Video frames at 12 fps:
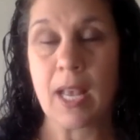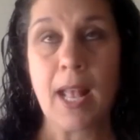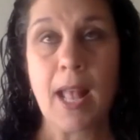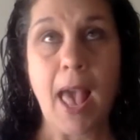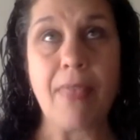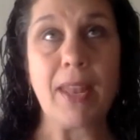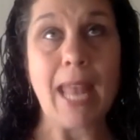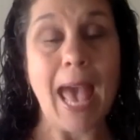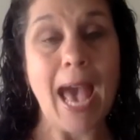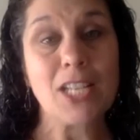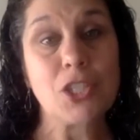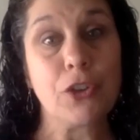And then
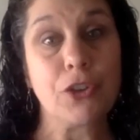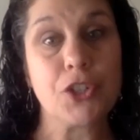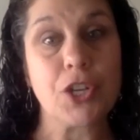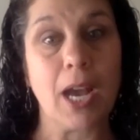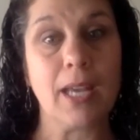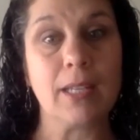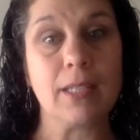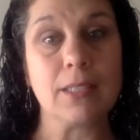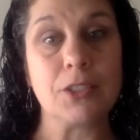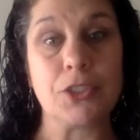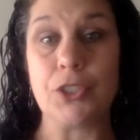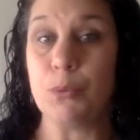ask your child, do
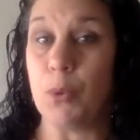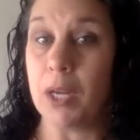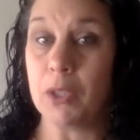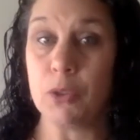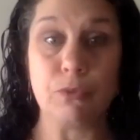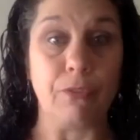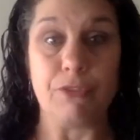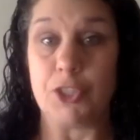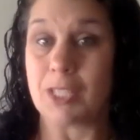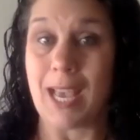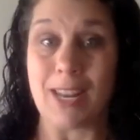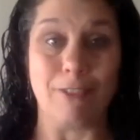you want to
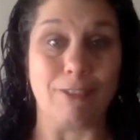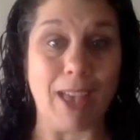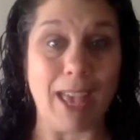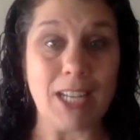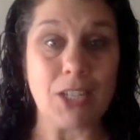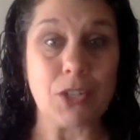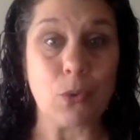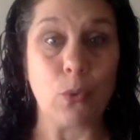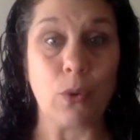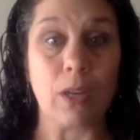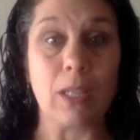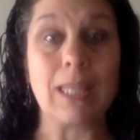just kind of vent
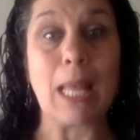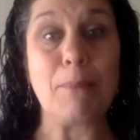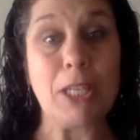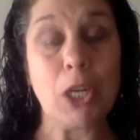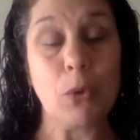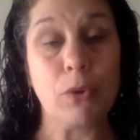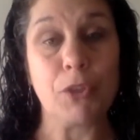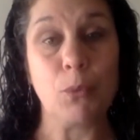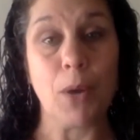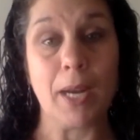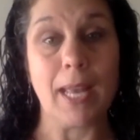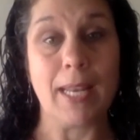or let me know if you
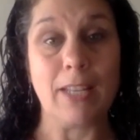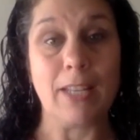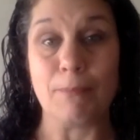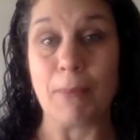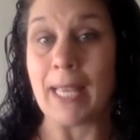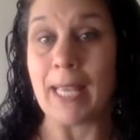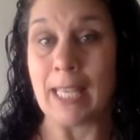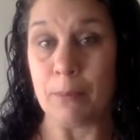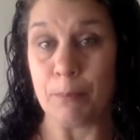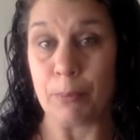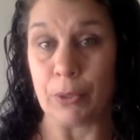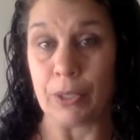want any of my
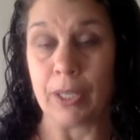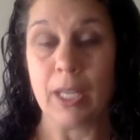input?